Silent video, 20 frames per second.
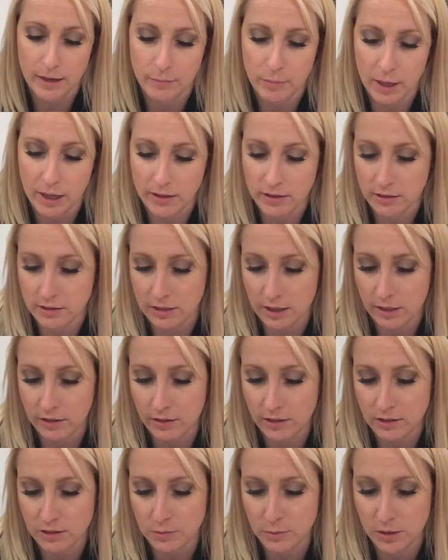buy these kind of
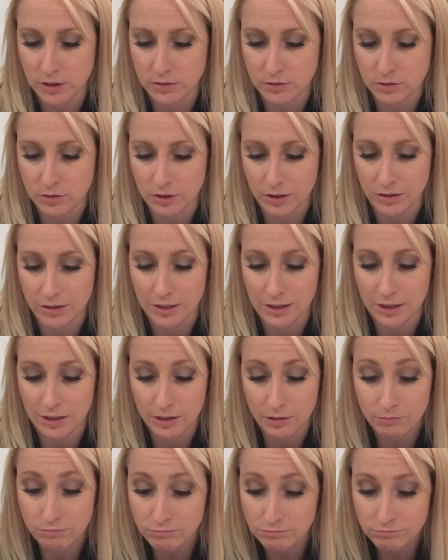things because there's nothing in
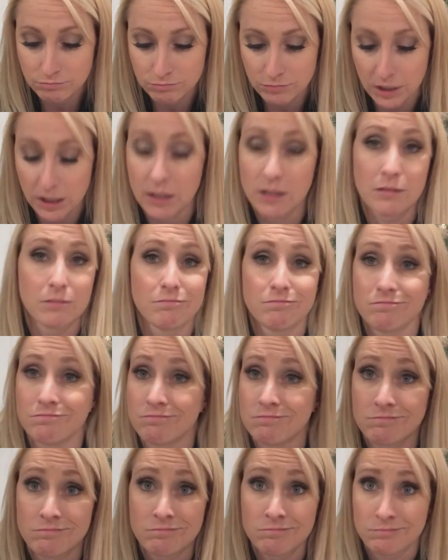them. Like,
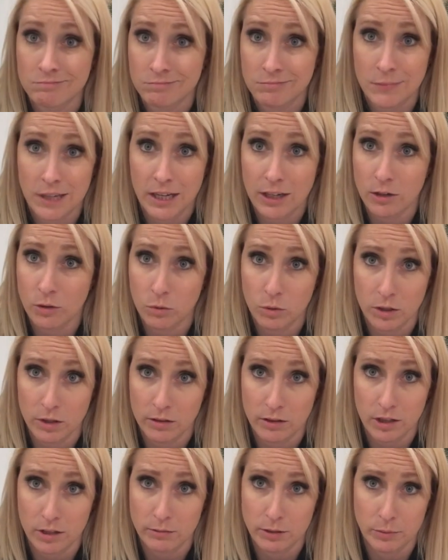I don't want
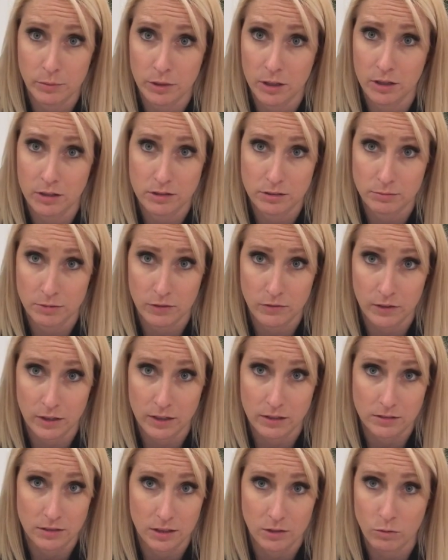anything in my products on my
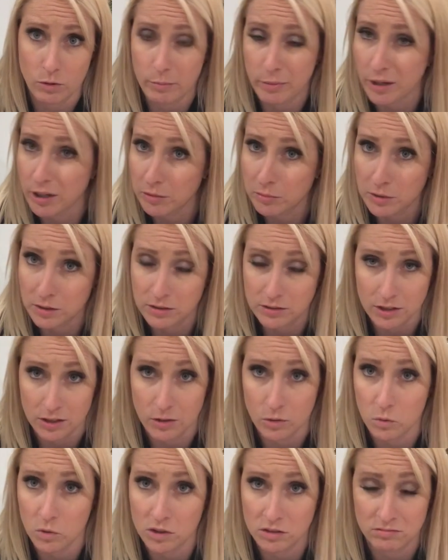face. I don't want parabens. I
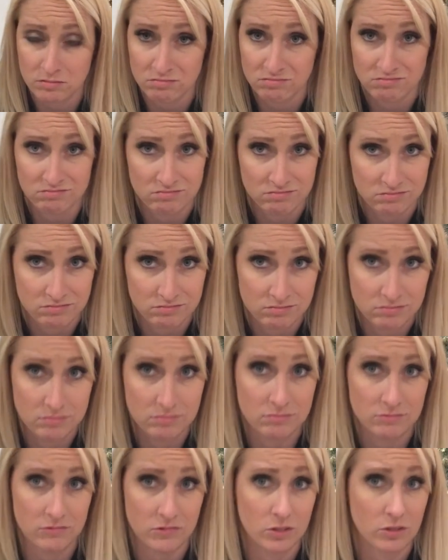don't want,
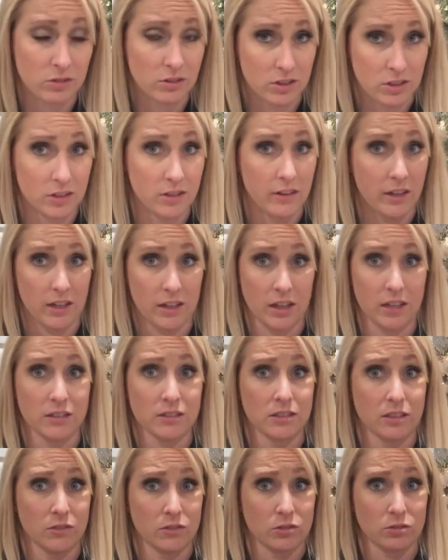if you look into that kind of
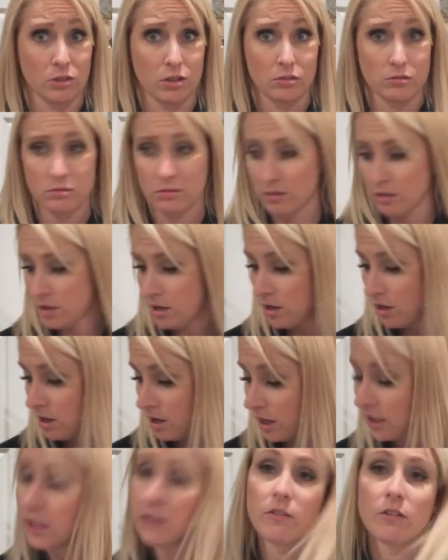stuff, it's gross.
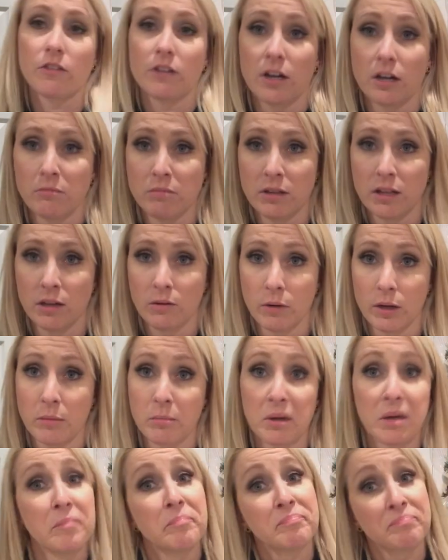I never thought I'd be that way,
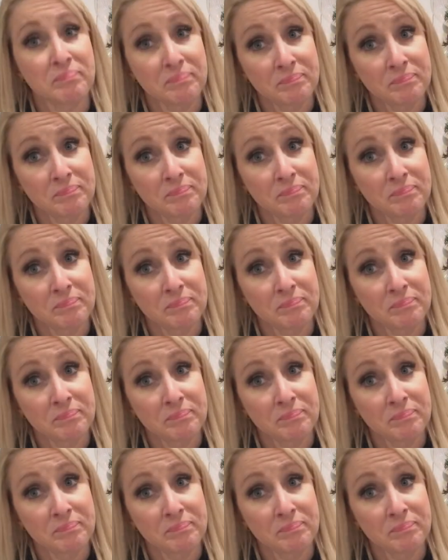but